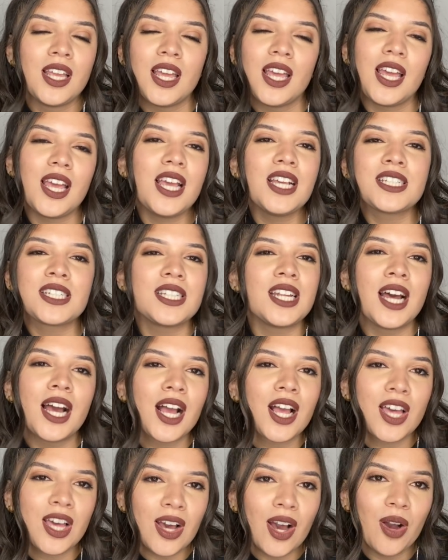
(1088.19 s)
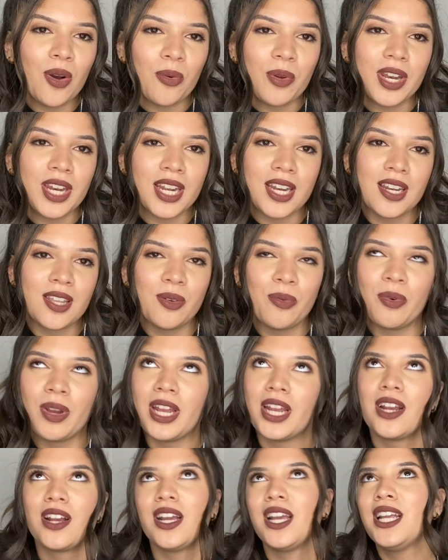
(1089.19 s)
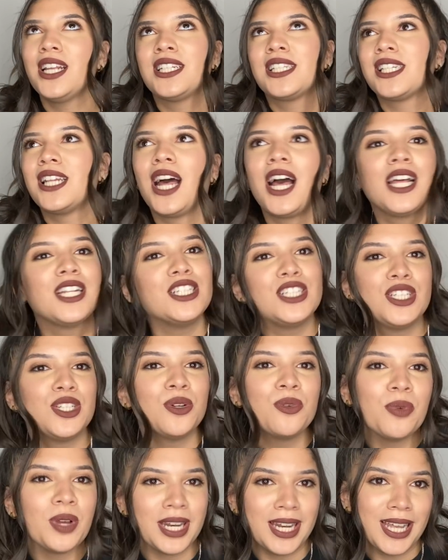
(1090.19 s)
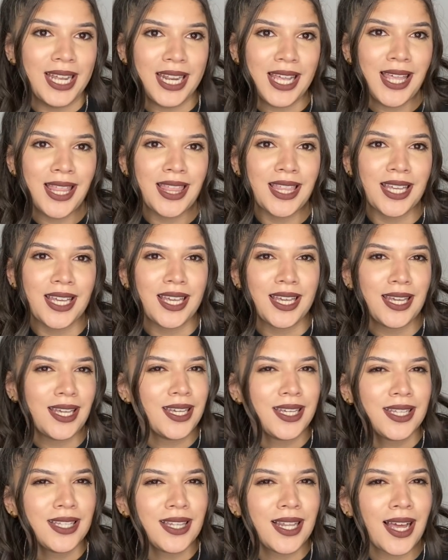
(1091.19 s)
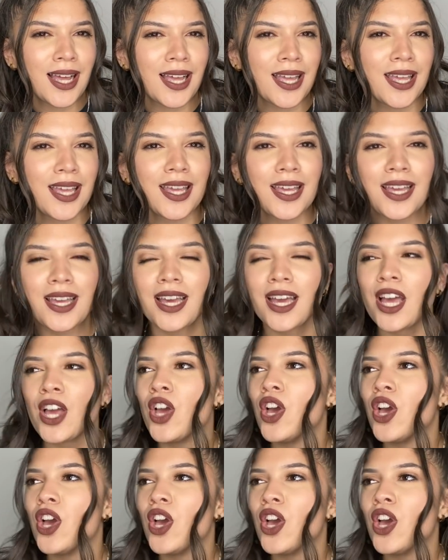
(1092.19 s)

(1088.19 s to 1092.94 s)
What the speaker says: It's not going anywhere. It's not doing anything. Like,